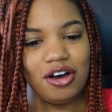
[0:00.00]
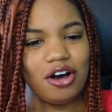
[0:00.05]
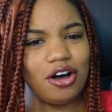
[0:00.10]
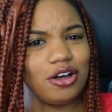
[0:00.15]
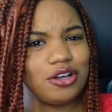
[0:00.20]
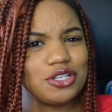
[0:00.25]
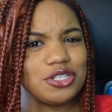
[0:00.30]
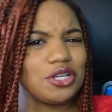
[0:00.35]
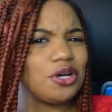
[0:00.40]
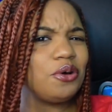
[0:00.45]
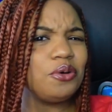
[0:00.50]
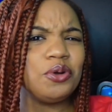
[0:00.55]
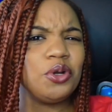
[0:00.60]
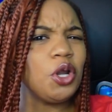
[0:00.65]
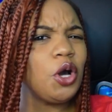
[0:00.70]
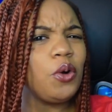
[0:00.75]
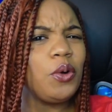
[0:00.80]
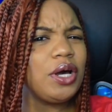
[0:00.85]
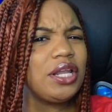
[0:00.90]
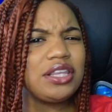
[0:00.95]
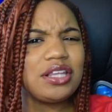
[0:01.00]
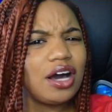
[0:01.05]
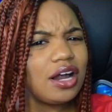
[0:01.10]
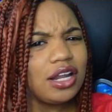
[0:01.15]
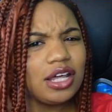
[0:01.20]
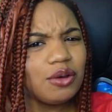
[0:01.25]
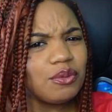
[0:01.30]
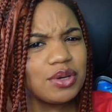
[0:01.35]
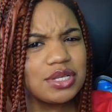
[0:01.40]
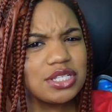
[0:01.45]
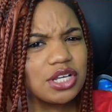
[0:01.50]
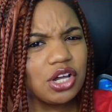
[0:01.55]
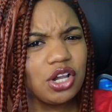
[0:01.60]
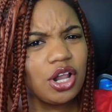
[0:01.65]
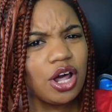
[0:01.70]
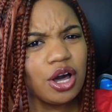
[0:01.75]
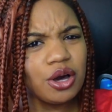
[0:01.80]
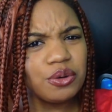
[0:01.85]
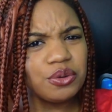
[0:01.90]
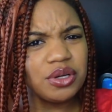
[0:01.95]
Also, no one thought he was a
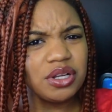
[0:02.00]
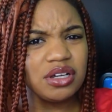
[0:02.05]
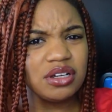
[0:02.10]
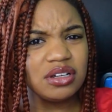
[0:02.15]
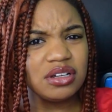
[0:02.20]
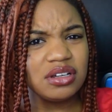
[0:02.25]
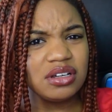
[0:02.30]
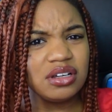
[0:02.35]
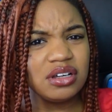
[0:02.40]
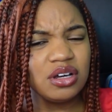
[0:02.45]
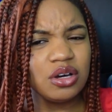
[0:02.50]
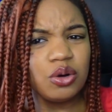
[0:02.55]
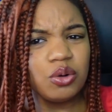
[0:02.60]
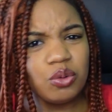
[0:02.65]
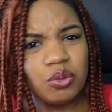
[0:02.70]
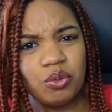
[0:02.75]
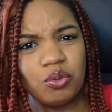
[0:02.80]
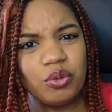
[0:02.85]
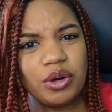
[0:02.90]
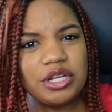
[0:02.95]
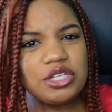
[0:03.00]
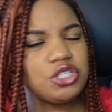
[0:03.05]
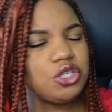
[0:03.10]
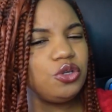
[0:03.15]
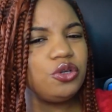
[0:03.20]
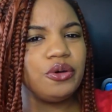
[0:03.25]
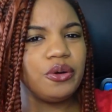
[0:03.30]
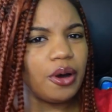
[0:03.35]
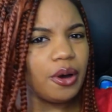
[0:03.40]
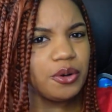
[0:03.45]
clone. Once he knew